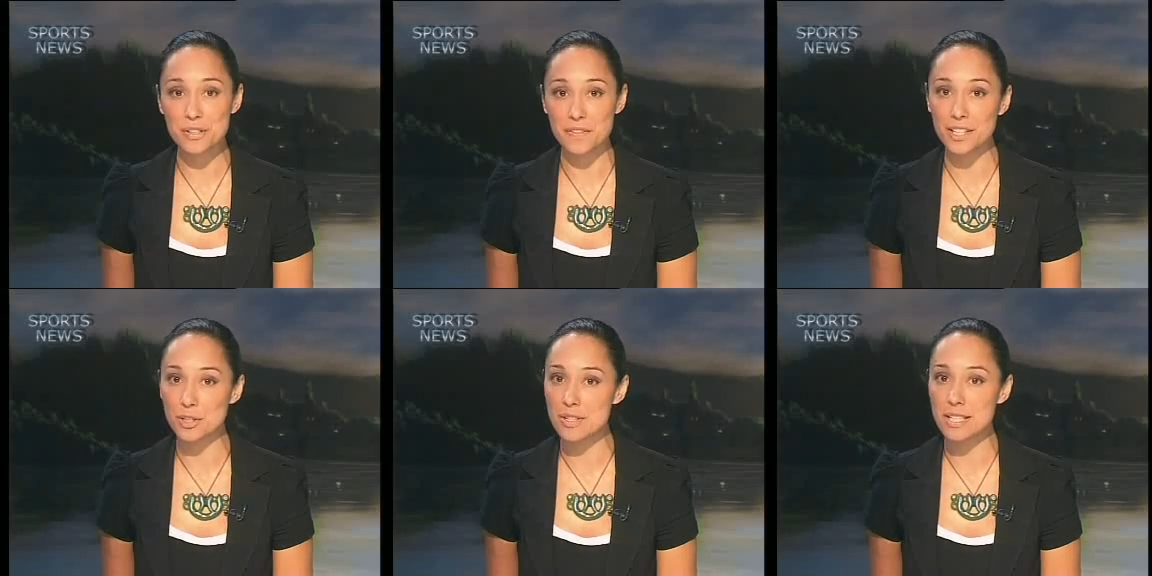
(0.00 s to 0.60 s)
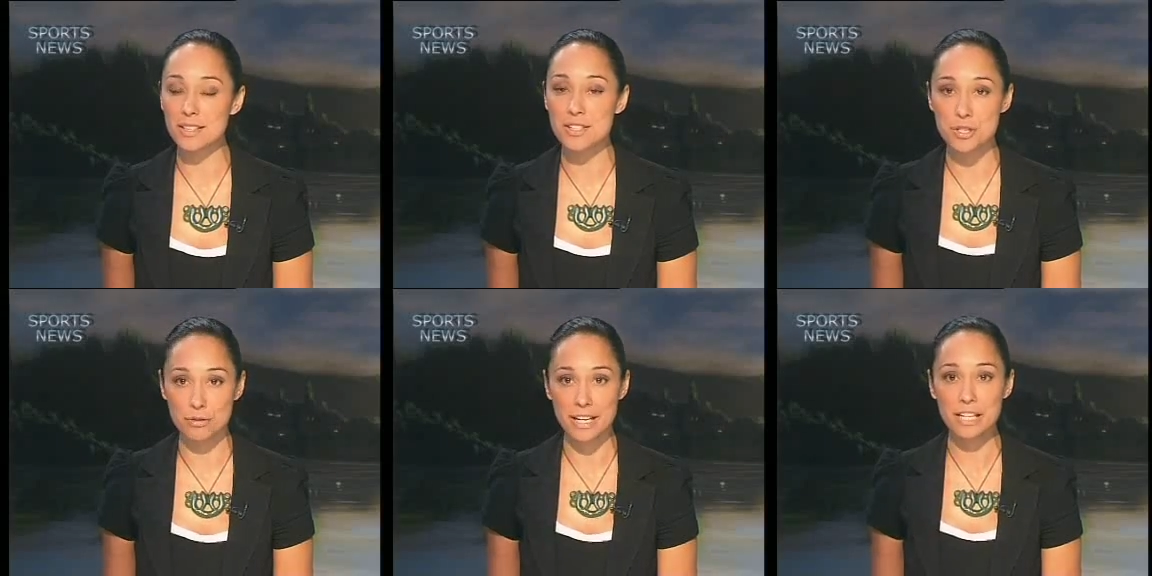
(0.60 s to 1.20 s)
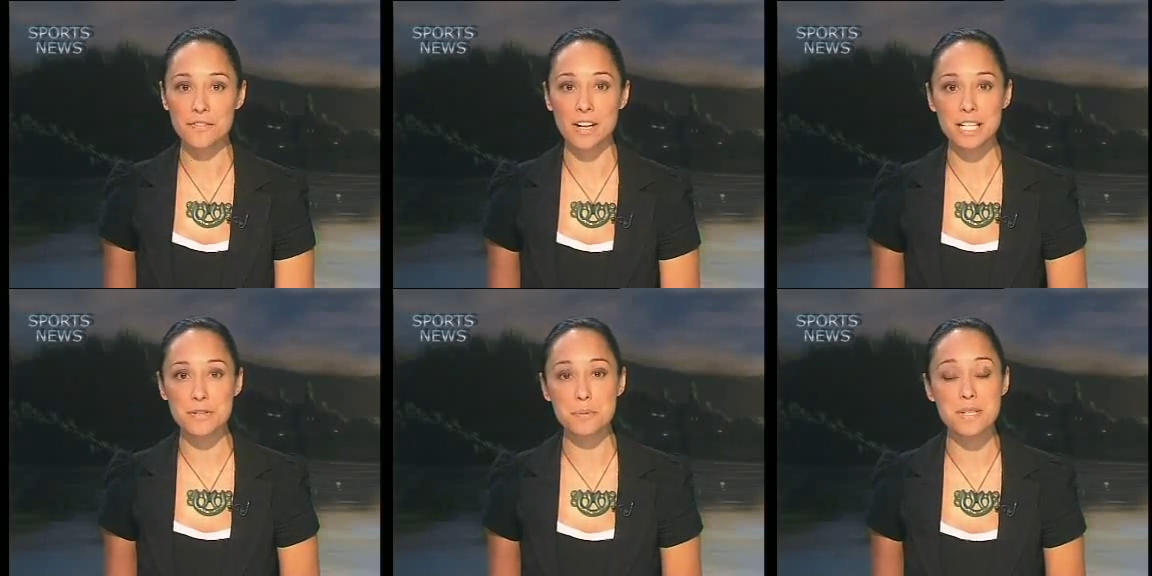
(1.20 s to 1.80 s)
of Air New Zealand's direct
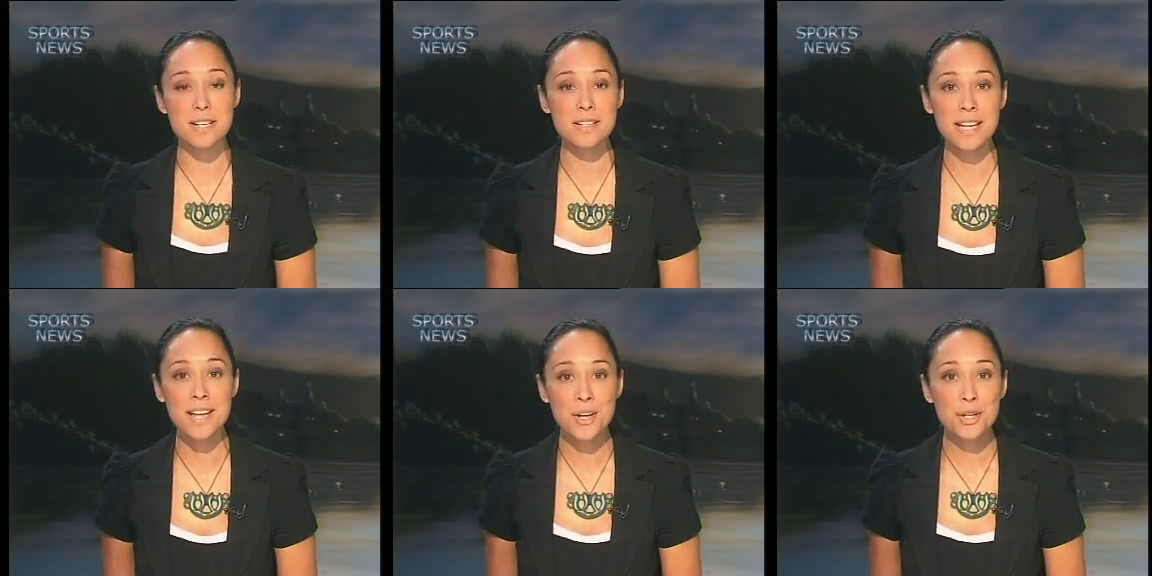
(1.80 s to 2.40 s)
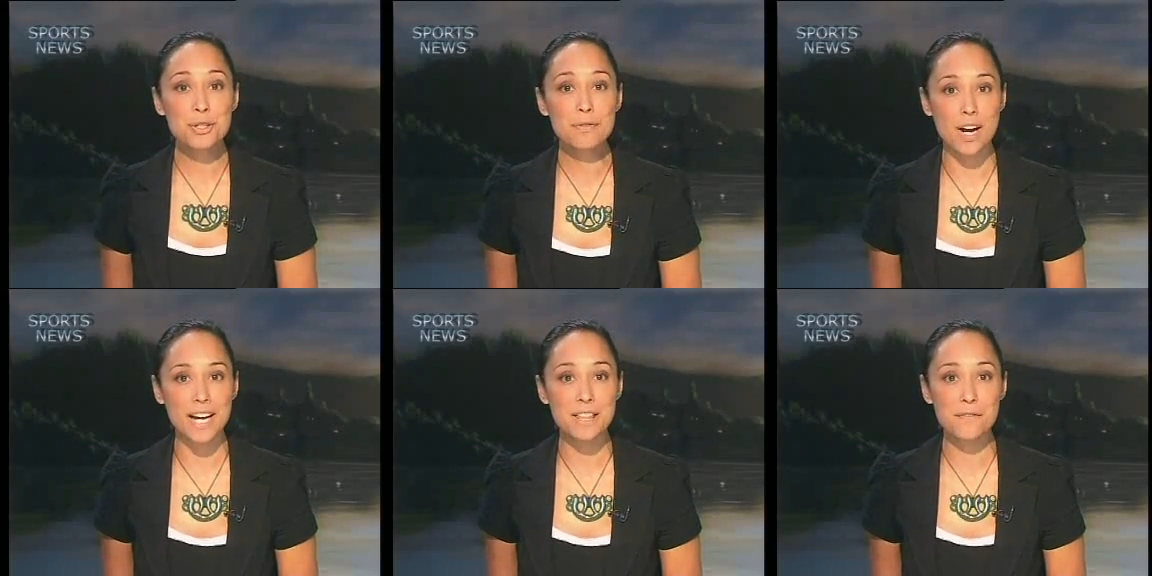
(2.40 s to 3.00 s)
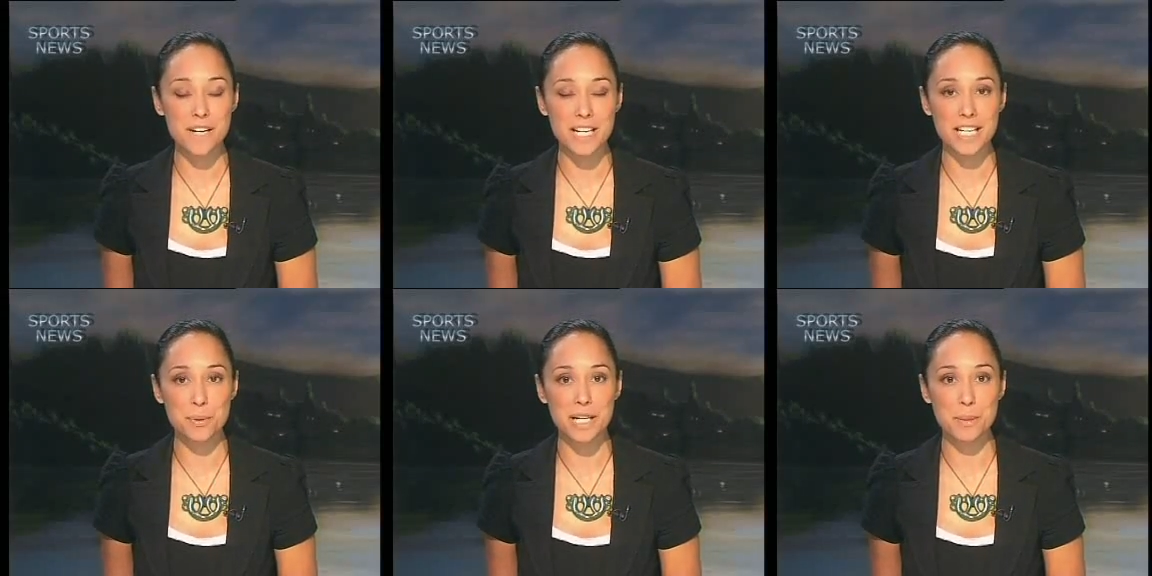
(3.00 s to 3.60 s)
flights from Sydney to ride the
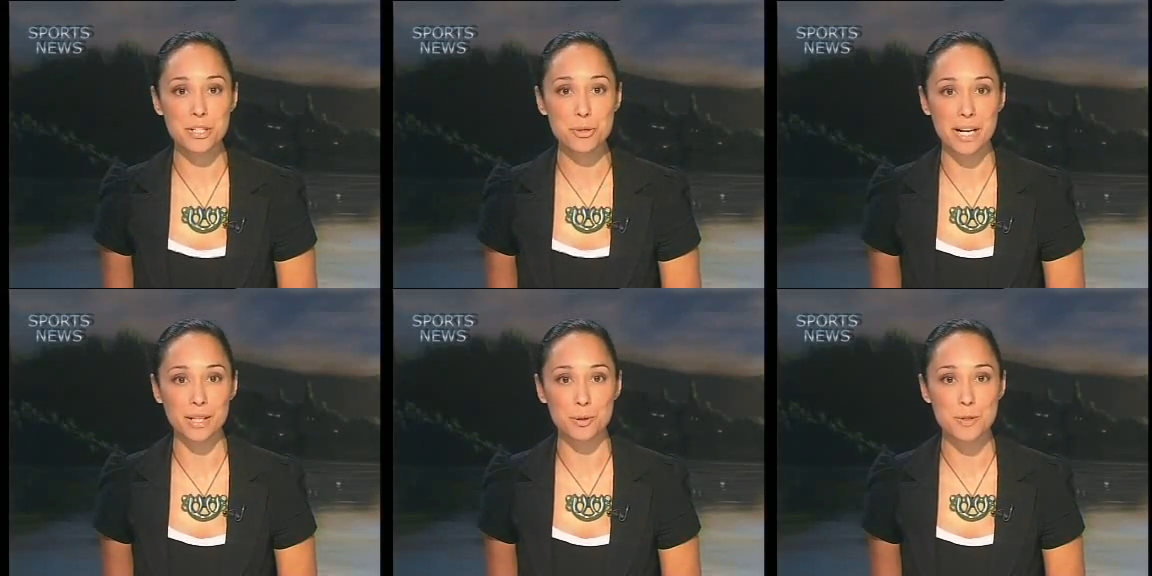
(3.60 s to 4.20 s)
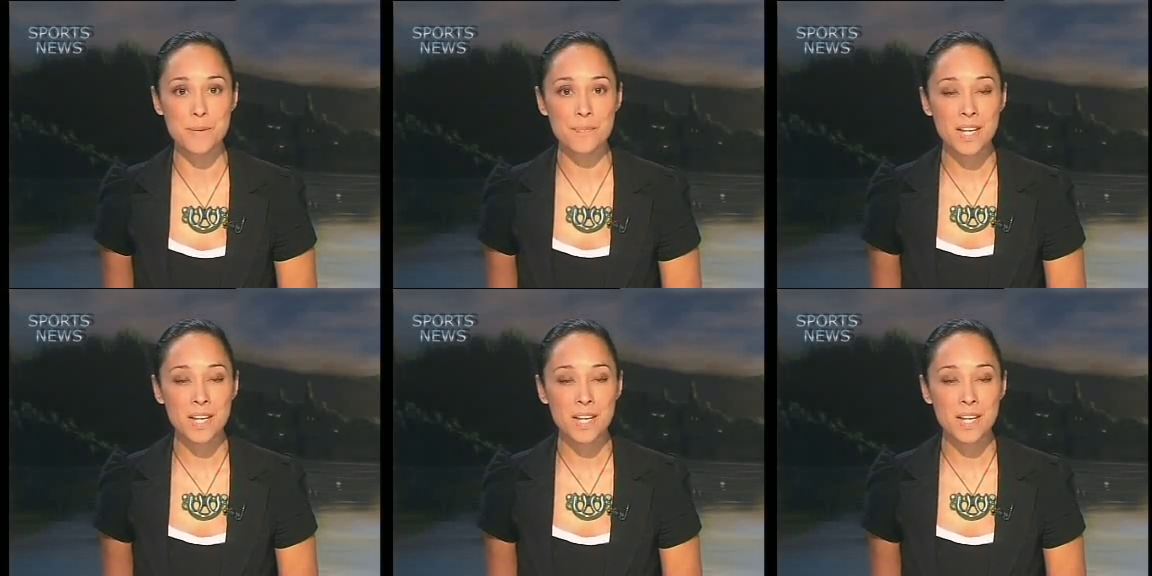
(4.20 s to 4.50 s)
Whakarewarewa trails.